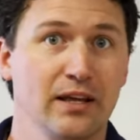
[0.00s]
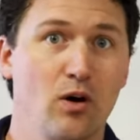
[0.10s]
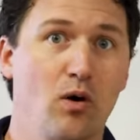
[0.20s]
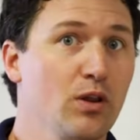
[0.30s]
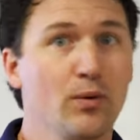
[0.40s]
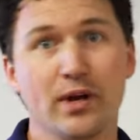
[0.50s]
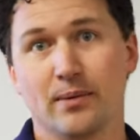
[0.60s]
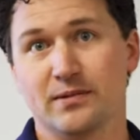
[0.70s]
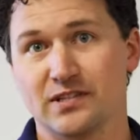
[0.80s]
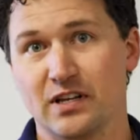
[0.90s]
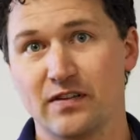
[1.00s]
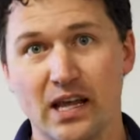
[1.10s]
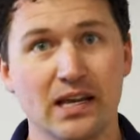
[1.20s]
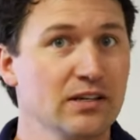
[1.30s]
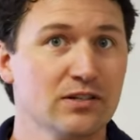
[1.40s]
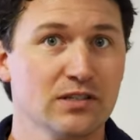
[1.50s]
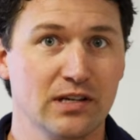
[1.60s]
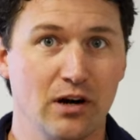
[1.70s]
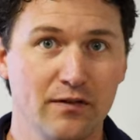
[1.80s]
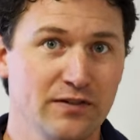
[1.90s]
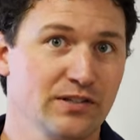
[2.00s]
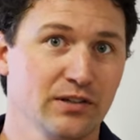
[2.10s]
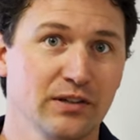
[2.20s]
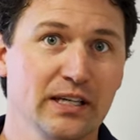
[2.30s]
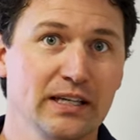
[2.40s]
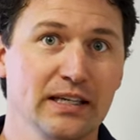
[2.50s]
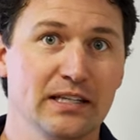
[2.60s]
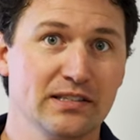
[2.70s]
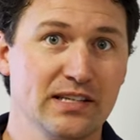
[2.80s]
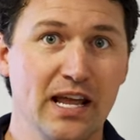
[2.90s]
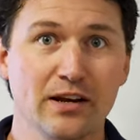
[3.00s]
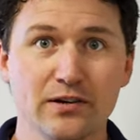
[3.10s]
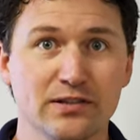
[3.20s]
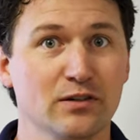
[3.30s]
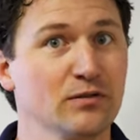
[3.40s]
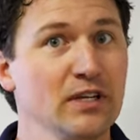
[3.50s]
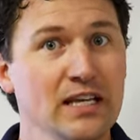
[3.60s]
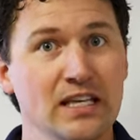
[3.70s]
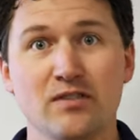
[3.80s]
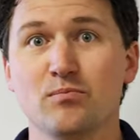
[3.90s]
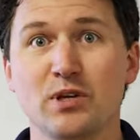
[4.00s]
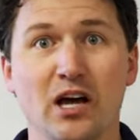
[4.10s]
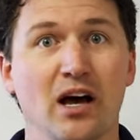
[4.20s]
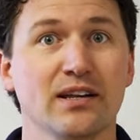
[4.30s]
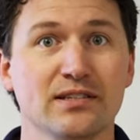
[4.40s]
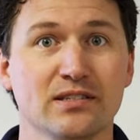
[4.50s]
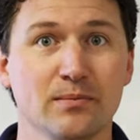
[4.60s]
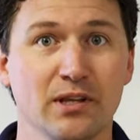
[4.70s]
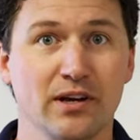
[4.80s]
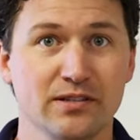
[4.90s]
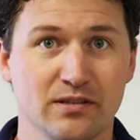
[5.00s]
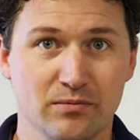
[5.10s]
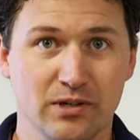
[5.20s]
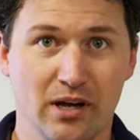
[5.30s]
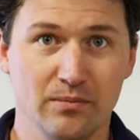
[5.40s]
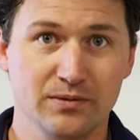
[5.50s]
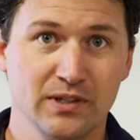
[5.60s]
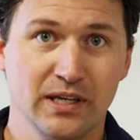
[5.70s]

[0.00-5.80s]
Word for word: They go all the way up to 78 inches at our facility and standards and even beyond on some of the custom jobs.